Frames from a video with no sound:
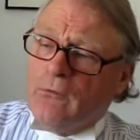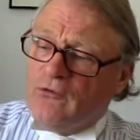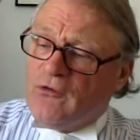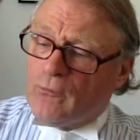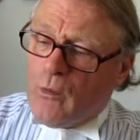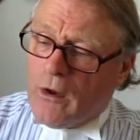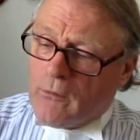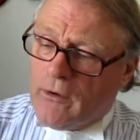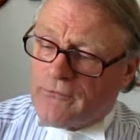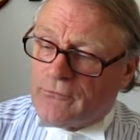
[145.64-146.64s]
which is well
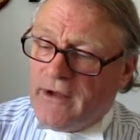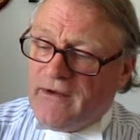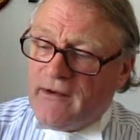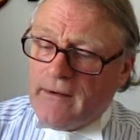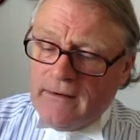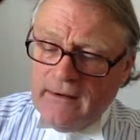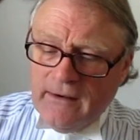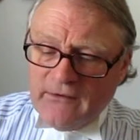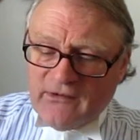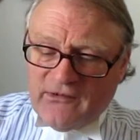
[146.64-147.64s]
worth reading,
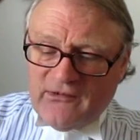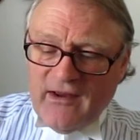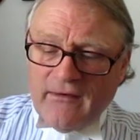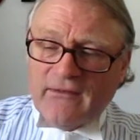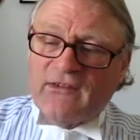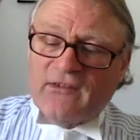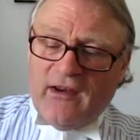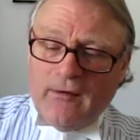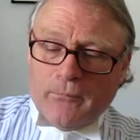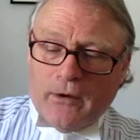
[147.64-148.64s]
to set the
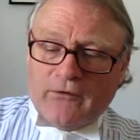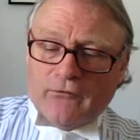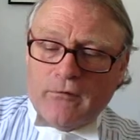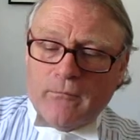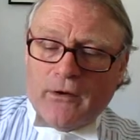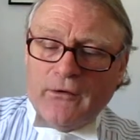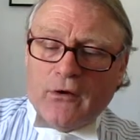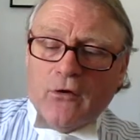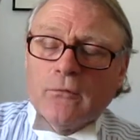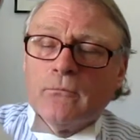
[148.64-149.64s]
scene. It's written by Nicole